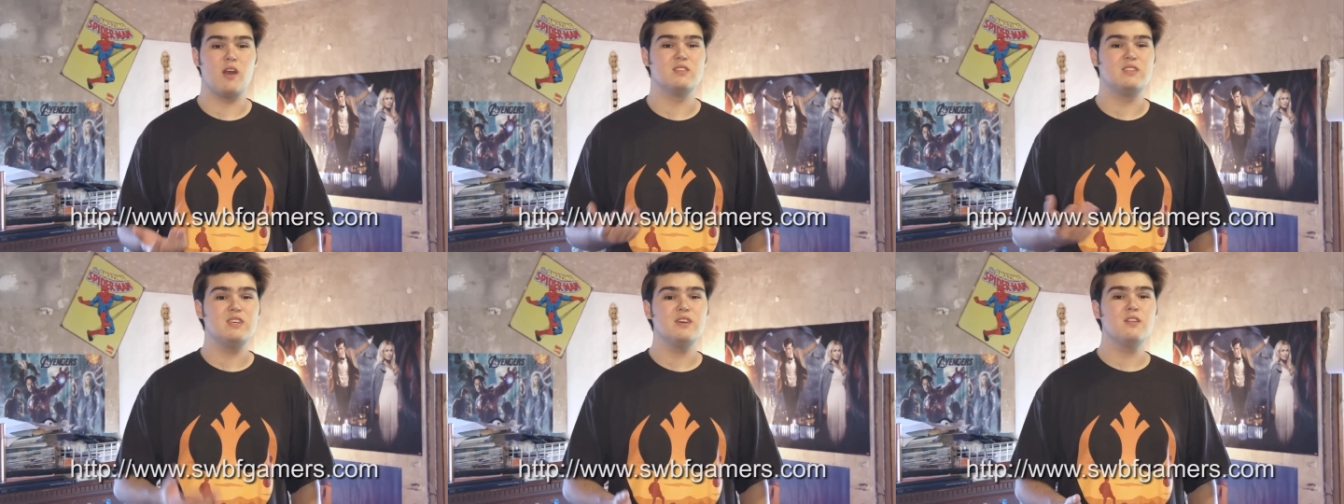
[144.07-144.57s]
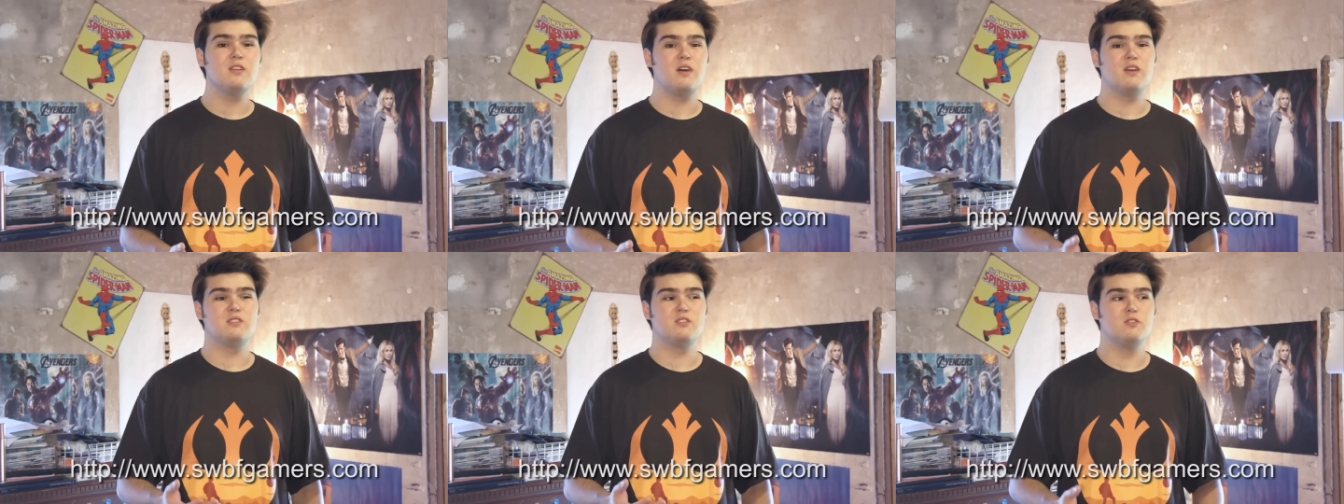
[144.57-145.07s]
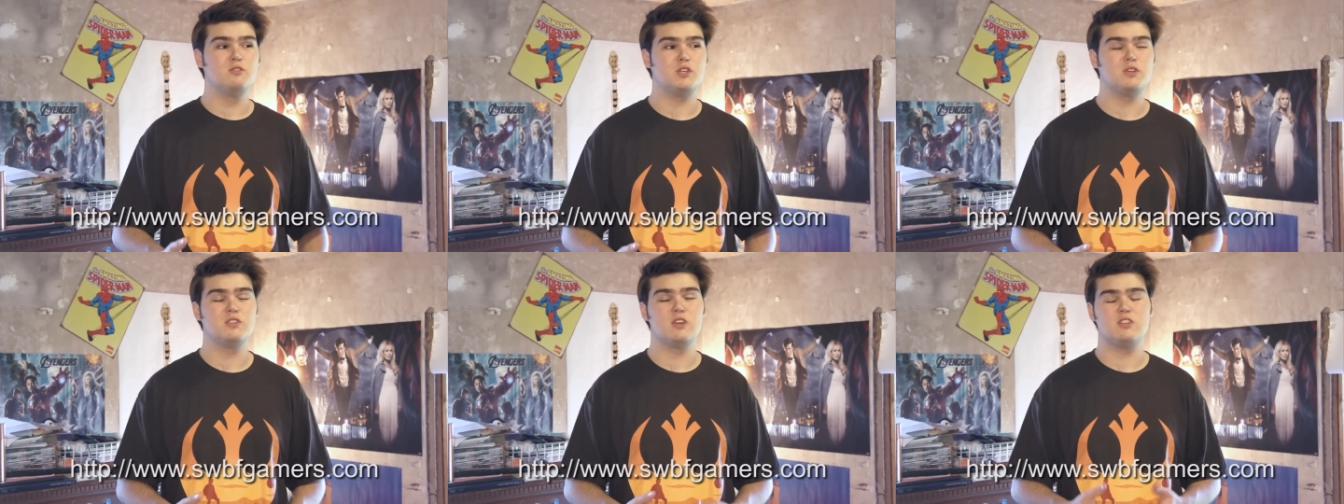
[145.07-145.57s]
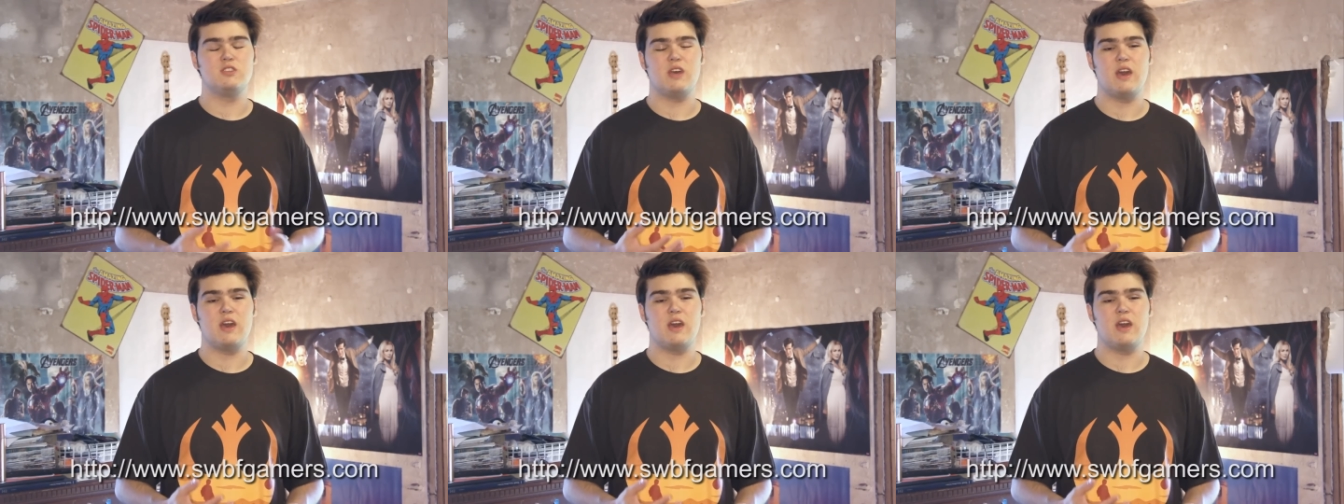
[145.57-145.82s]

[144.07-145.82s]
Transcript: until a solution such as